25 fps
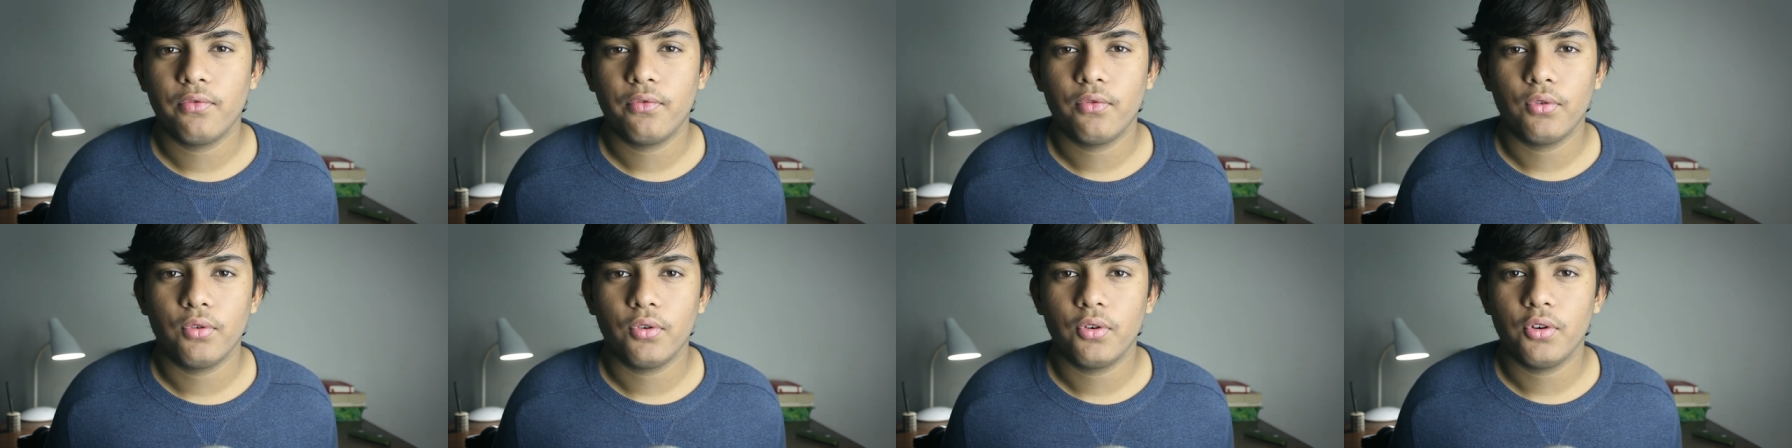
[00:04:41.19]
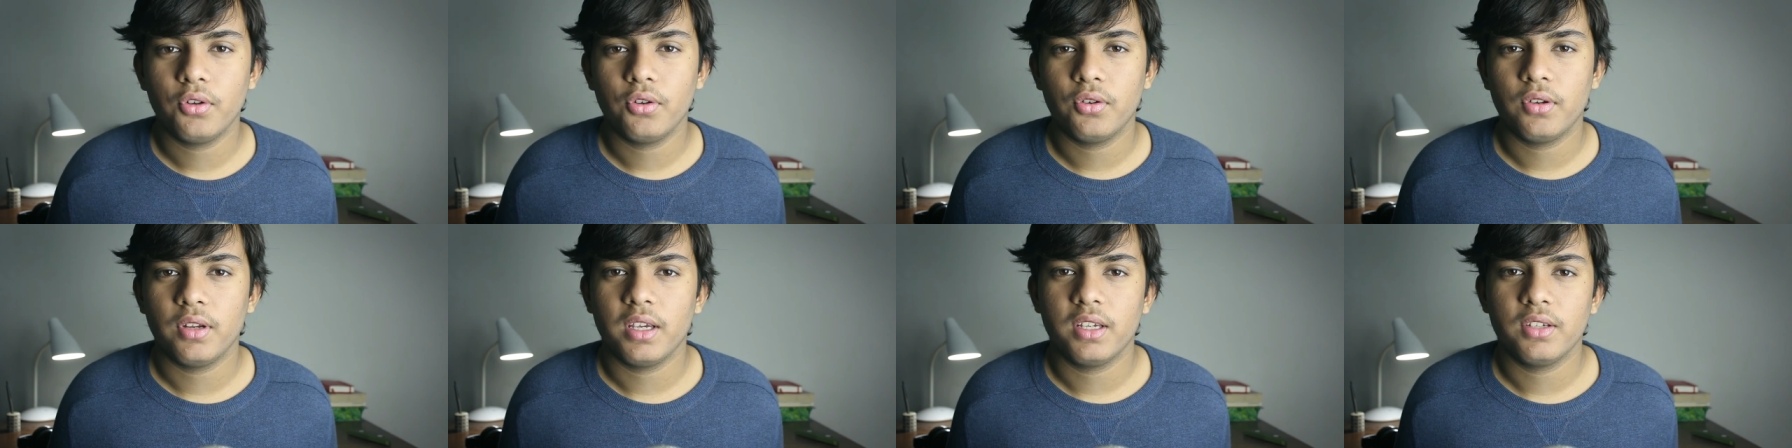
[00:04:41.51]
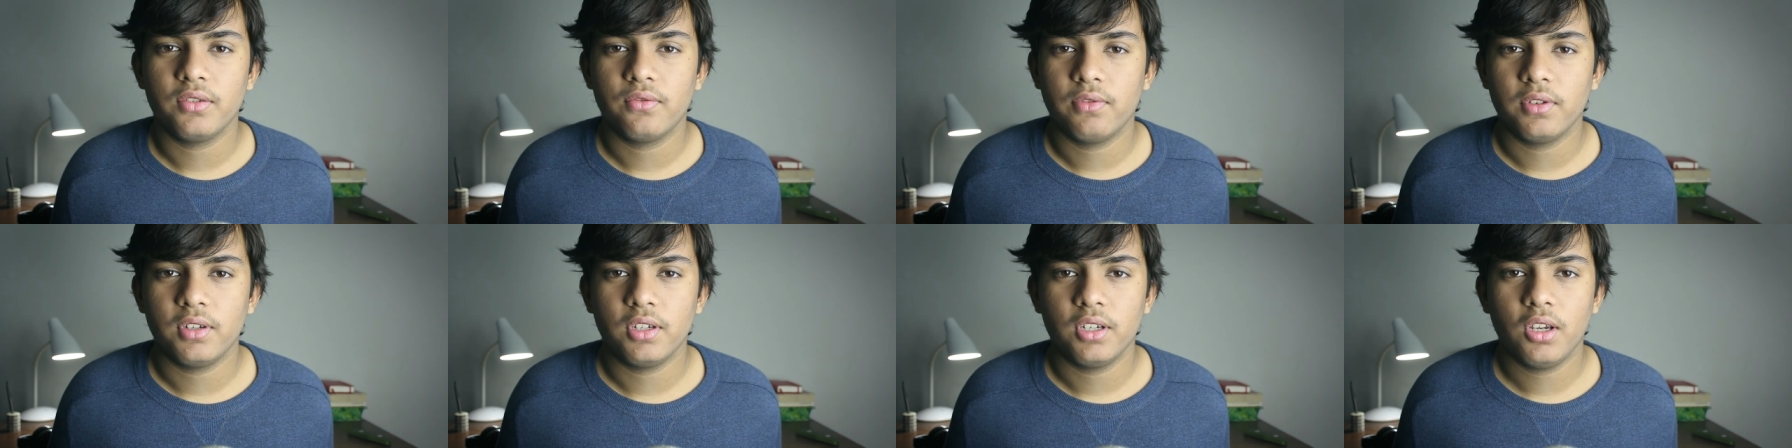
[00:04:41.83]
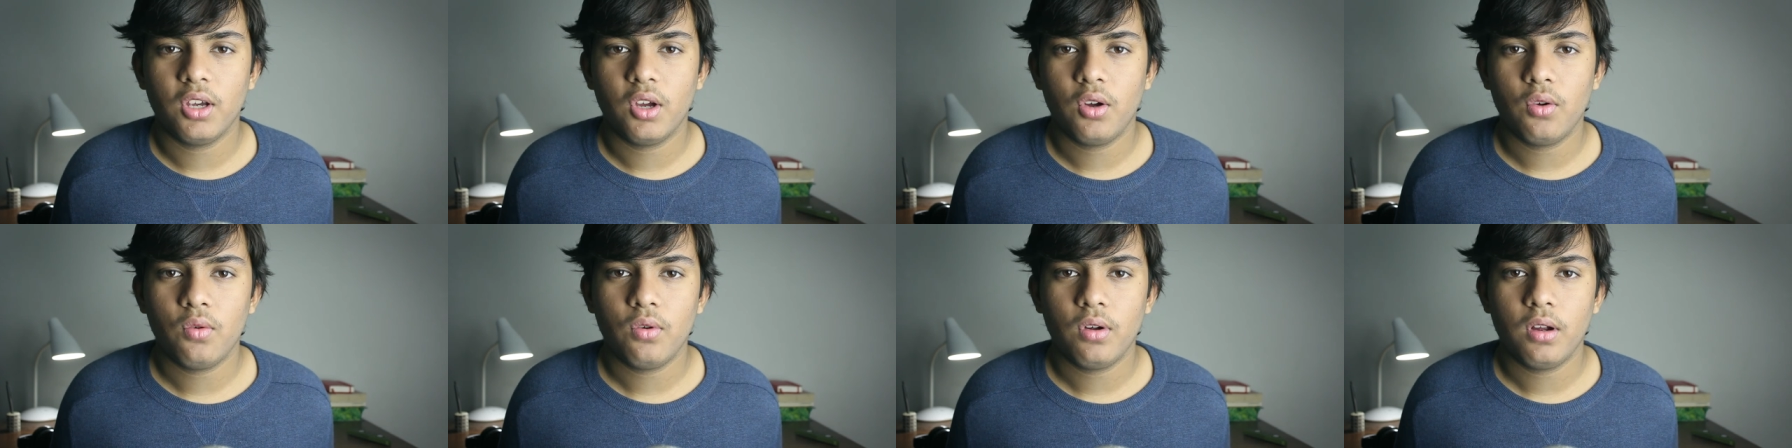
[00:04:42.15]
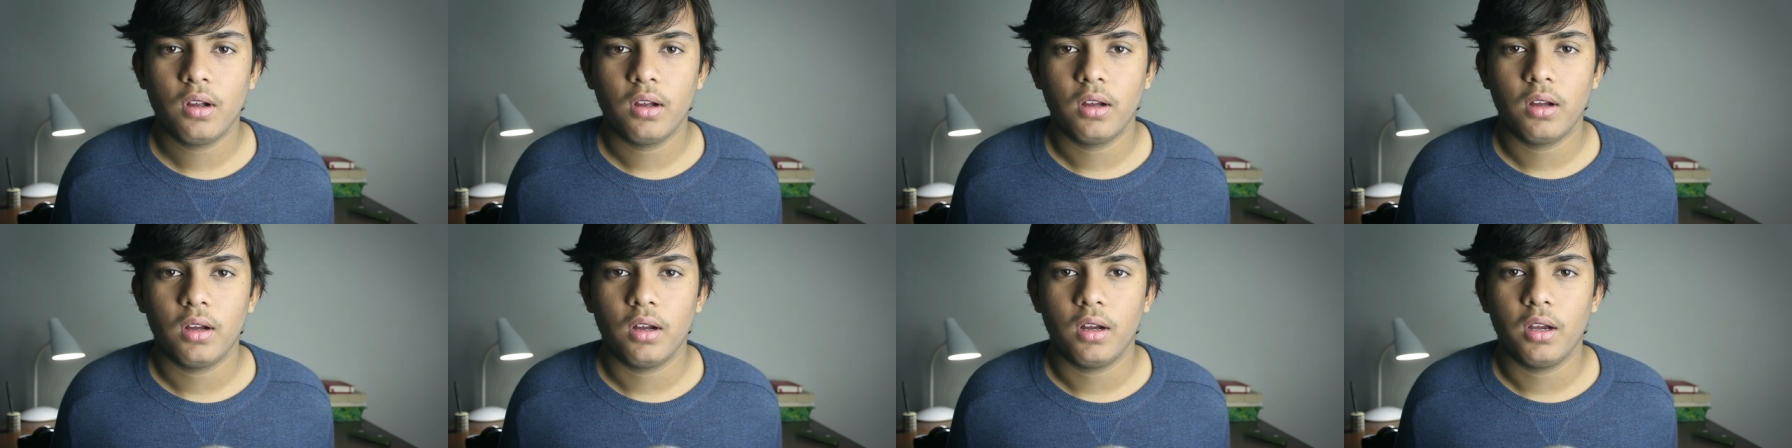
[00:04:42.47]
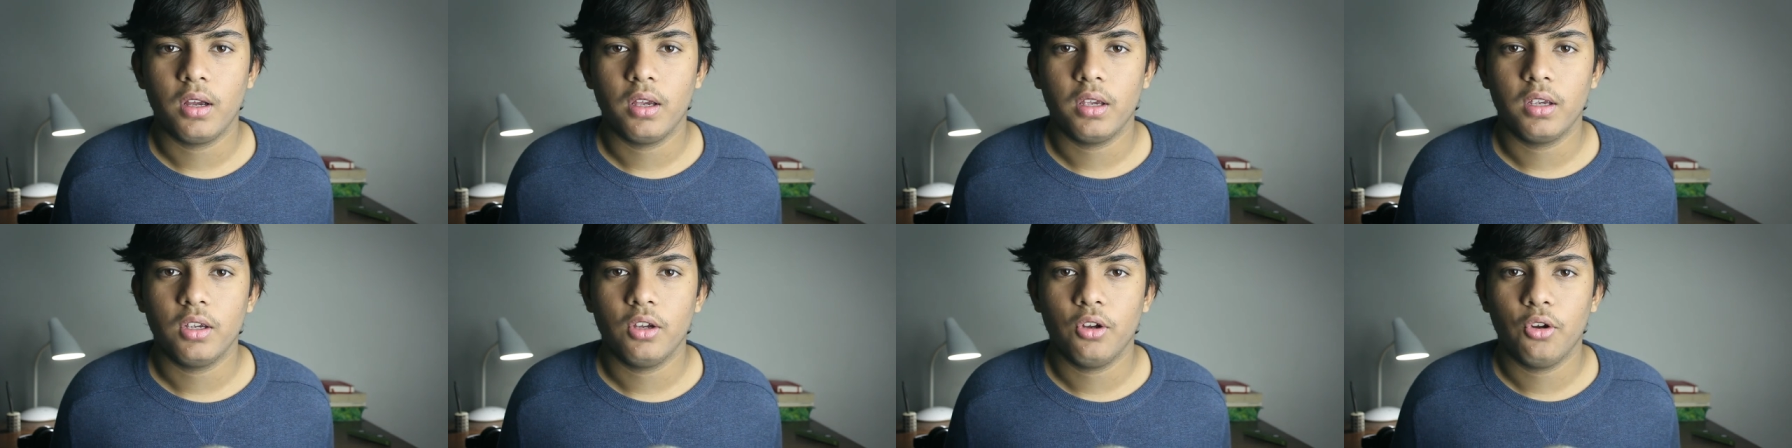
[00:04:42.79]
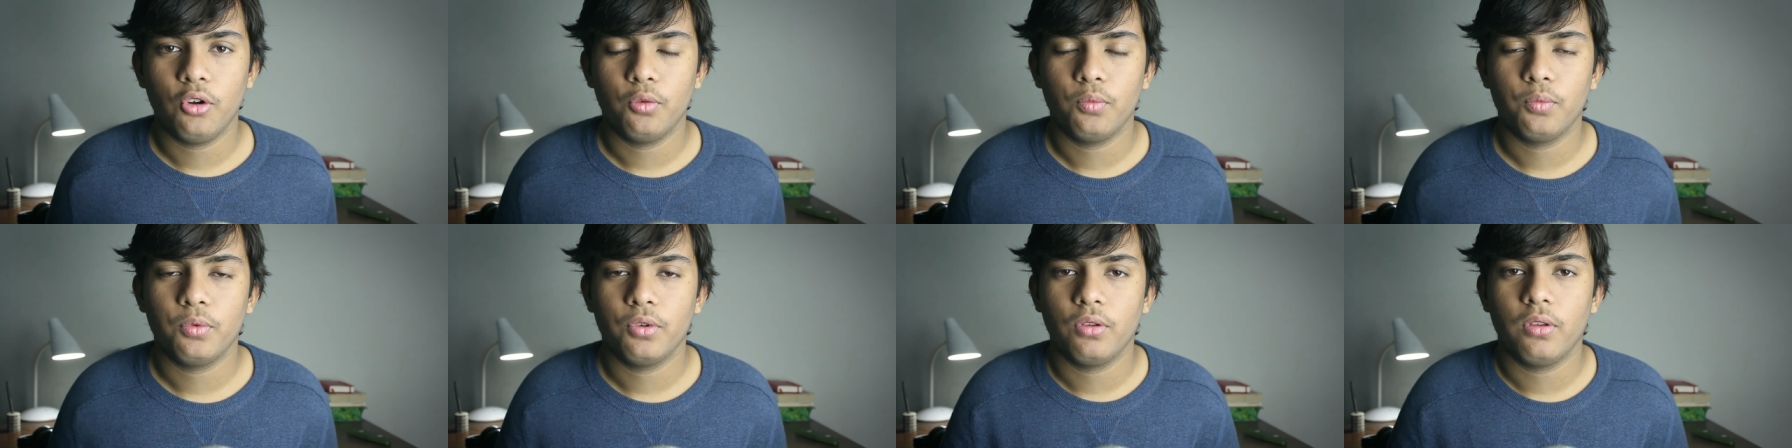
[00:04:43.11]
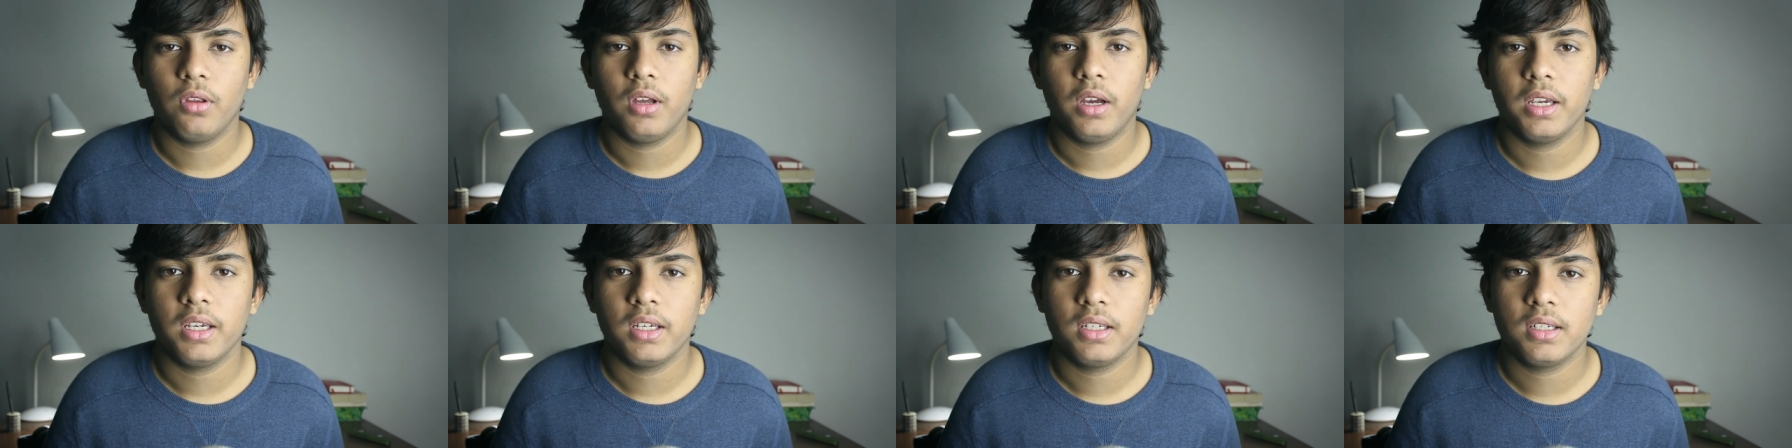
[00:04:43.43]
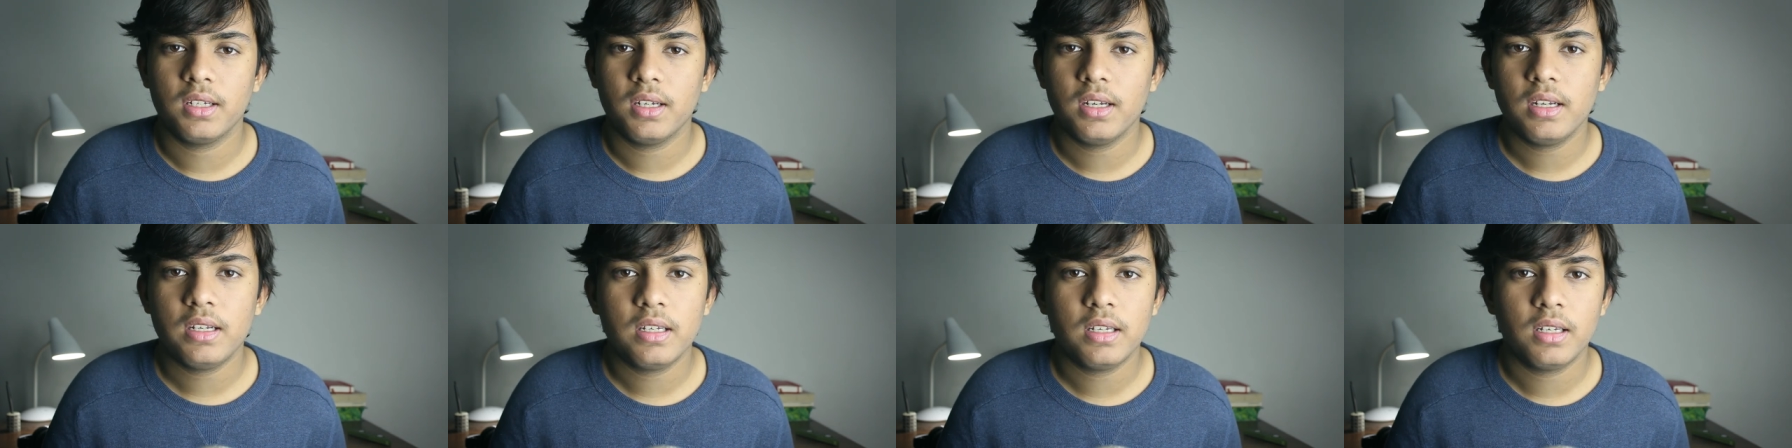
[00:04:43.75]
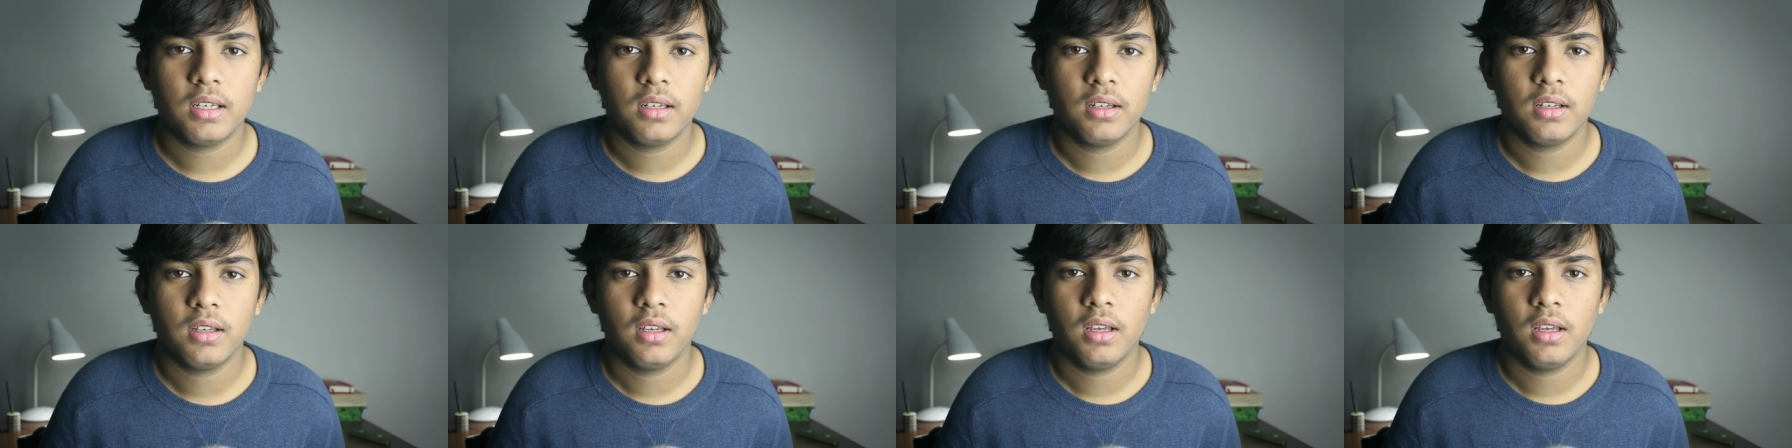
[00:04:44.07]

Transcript: for today's video i hope you liked it